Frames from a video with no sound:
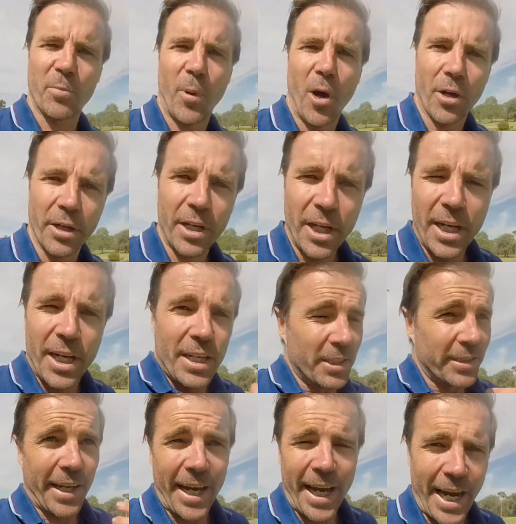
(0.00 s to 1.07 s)
spot,
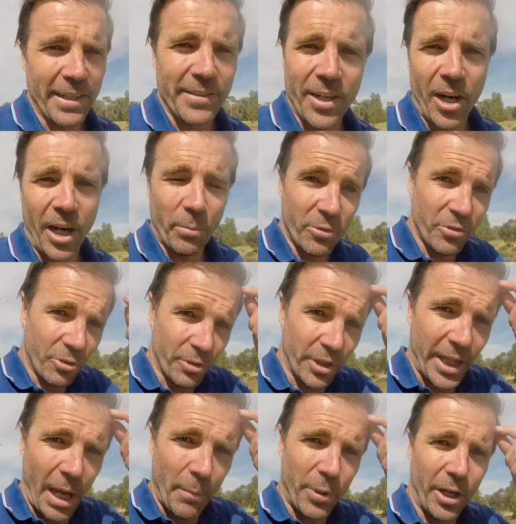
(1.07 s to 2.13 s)
say eight times
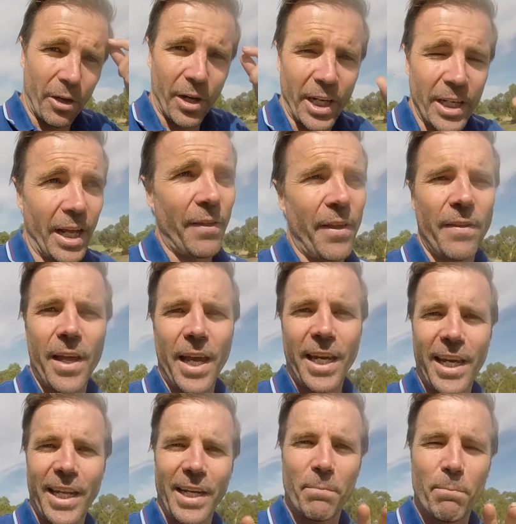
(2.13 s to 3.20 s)
during that period, and then they
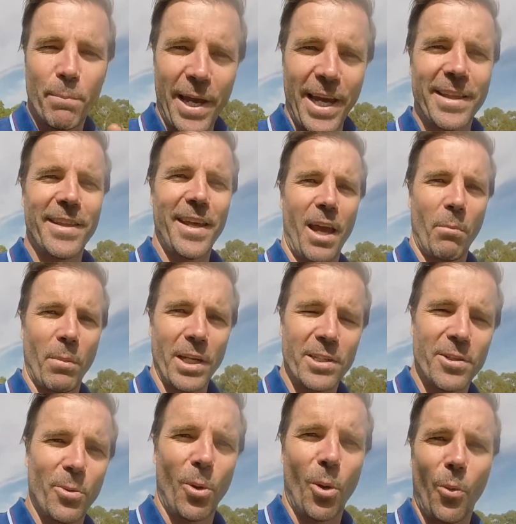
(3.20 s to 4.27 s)
can embed them
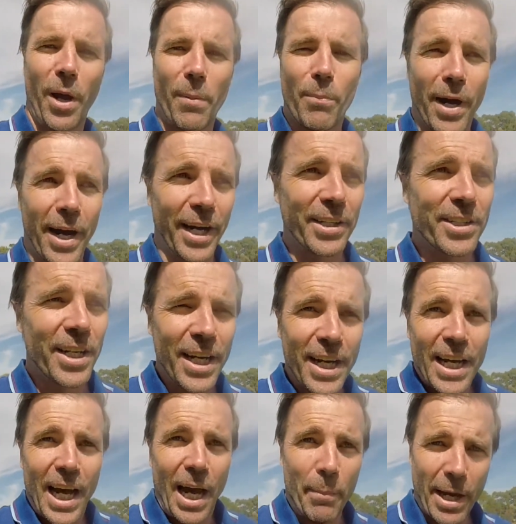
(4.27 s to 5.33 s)
into a web page.
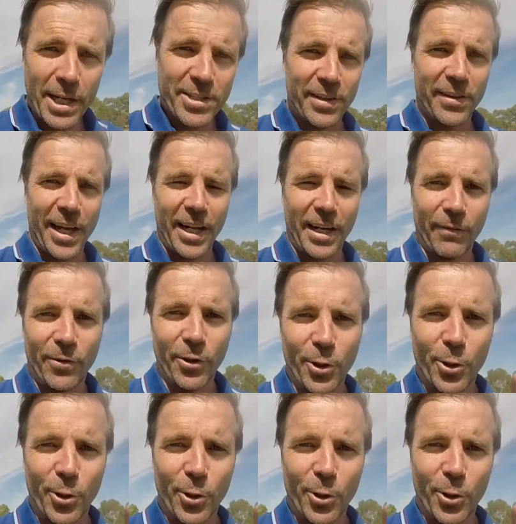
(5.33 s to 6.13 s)
Imagine then if